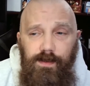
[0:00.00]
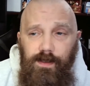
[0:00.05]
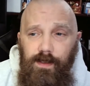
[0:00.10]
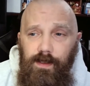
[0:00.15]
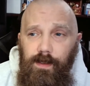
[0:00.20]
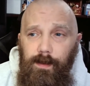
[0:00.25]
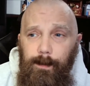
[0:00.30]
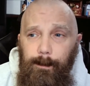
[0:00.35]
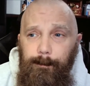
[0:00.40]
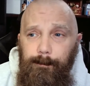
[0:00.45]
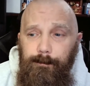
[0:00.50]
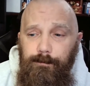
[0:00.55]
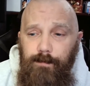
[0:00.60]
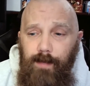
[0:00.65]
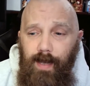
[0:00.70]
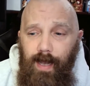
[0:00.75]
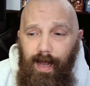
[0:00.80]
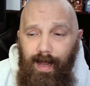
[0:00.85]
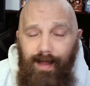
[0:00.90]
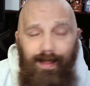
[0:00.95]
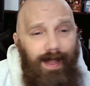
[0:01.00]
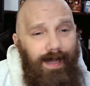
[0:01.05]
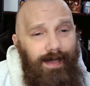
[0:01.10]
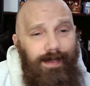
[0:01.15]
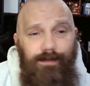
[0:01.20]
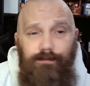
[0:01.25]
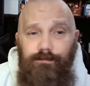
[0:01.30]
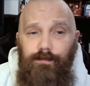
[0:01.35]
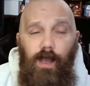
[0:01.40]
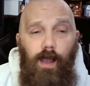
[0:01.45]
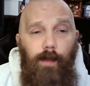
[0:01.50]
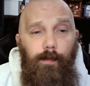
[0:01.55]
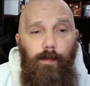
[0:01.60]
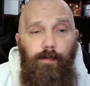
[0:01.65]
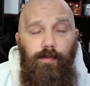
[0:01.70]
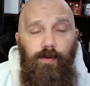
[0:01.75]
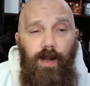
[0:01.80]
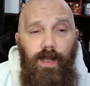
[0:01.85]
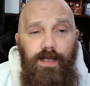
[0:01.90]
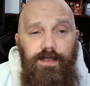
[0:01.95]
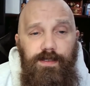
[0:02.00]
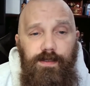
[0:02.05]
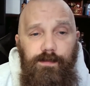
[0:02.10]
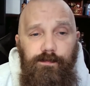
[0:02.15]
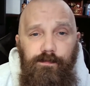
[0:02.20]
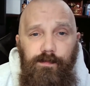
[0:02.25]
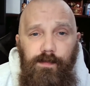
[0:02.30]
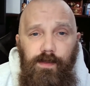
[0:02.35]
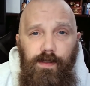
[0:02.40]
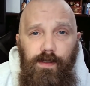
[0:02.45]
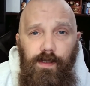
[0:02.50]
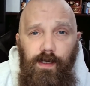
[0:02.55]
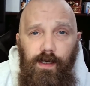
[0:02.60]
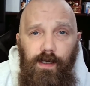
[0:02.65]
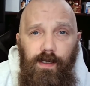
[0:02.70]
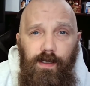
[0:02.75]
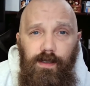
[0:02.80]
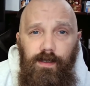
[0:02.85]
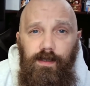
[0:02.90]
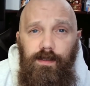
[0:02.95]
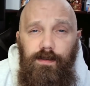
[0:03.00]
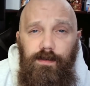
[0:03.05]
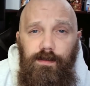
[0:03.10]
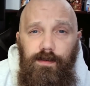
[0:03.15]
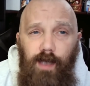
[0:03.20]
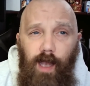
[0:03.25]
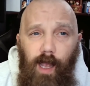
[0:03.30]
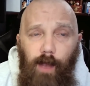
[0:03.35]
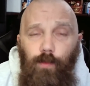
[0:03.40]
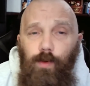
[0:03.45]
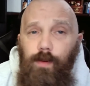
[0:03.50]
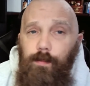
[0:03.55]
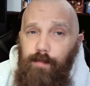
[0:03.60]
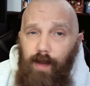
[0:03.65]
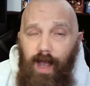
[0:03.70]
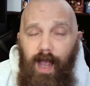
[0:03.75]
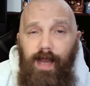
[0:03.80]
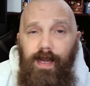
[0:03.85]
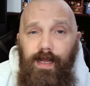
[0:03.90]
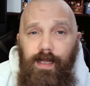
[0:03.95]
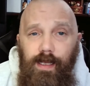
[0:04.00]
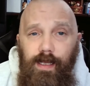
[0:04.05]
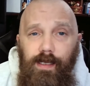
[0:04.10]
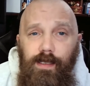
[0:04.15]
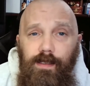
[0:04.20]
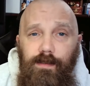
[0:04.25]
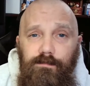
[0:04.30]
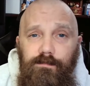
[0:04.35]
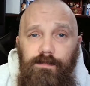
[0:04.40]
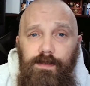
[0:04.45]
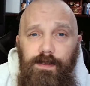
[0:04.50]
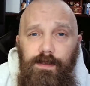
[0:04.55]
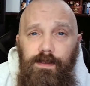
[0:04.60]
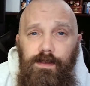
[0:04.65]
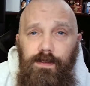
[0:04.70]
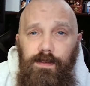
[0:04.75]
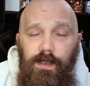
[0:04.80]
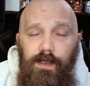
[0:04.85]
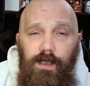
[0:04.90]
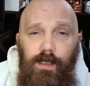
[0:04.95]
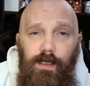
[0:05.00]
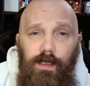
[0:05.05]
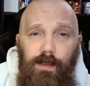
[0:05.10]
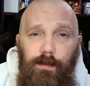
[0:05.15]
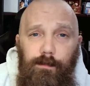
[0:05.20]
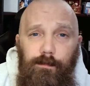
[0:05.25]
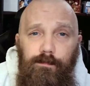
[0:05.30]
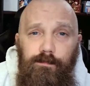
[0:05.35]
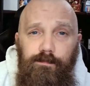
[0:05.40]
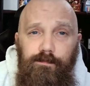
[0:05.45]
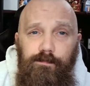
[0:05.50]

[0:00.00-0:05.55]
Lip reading: I like it. I'm impressed. I would buy it again. Go